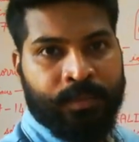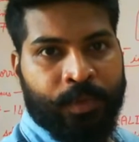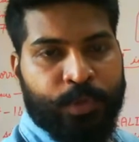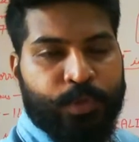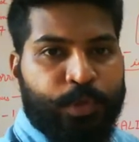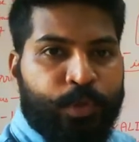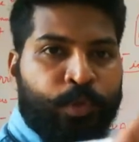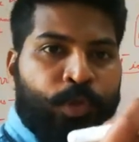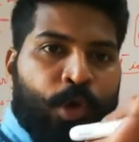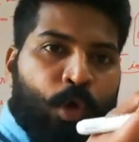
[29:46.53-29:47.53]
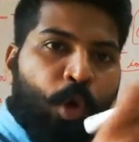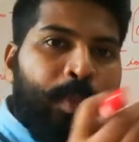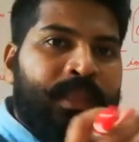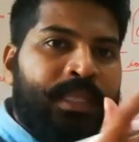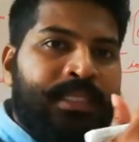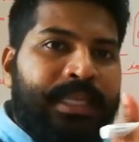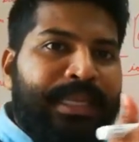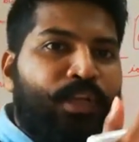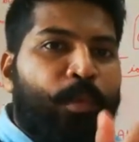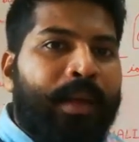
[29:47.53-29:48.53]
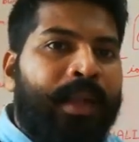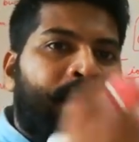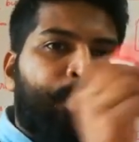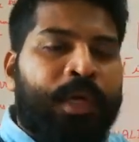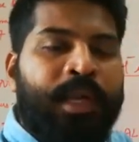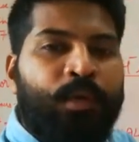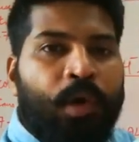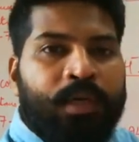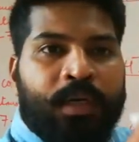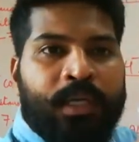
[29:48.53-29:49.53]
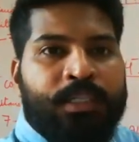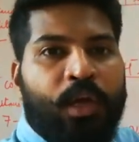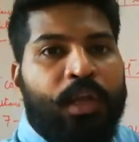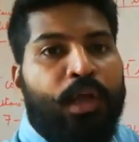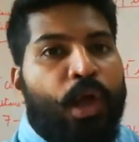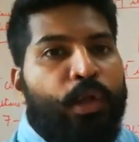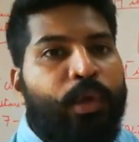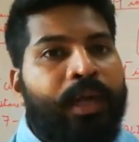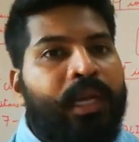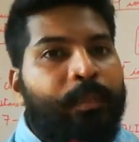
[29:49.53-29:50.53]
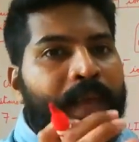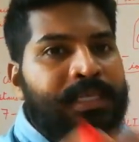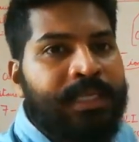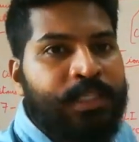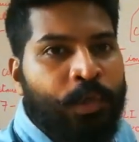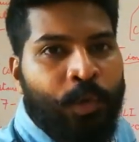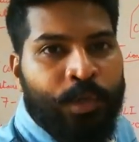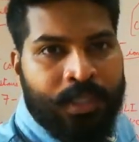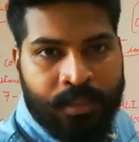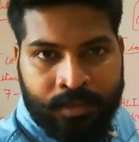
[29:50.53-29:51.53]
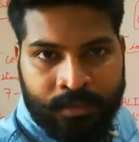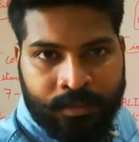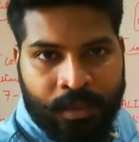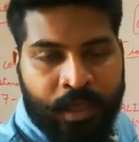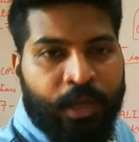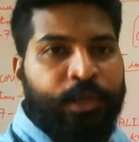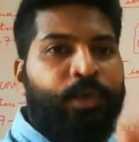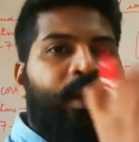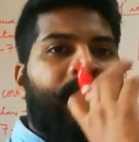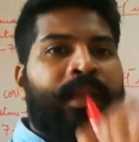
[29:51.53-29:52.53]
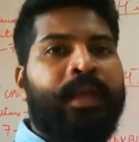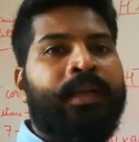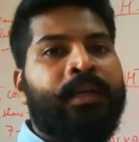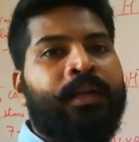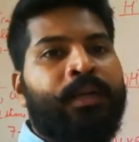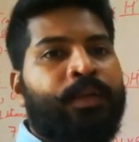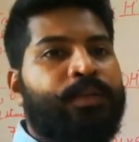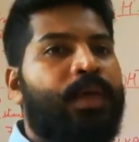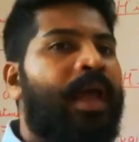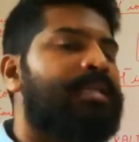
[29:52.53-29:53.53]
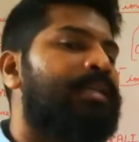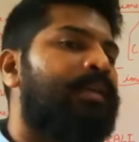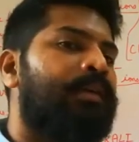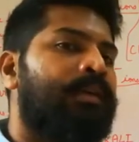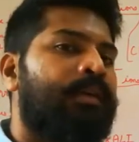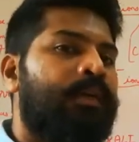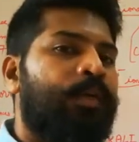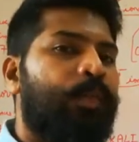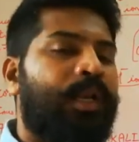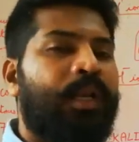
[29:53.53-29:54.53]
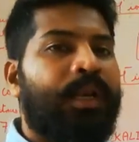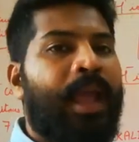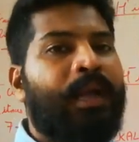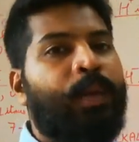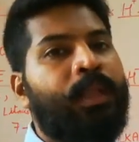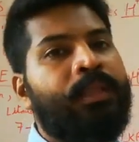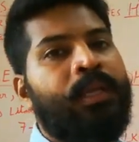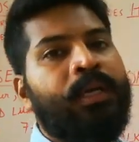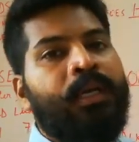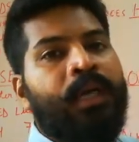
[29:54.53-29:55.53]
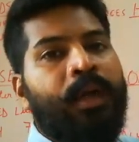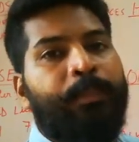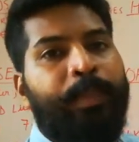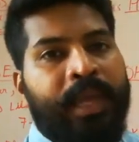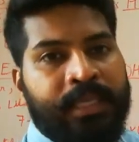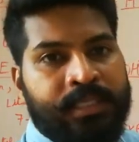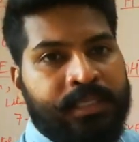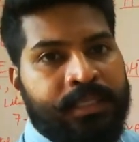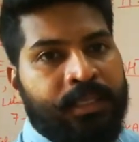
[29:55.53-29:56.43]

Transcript: So you open this ENO packet, put it in water, dissolve, you get a basic solution. You drink it, so acid will react with the base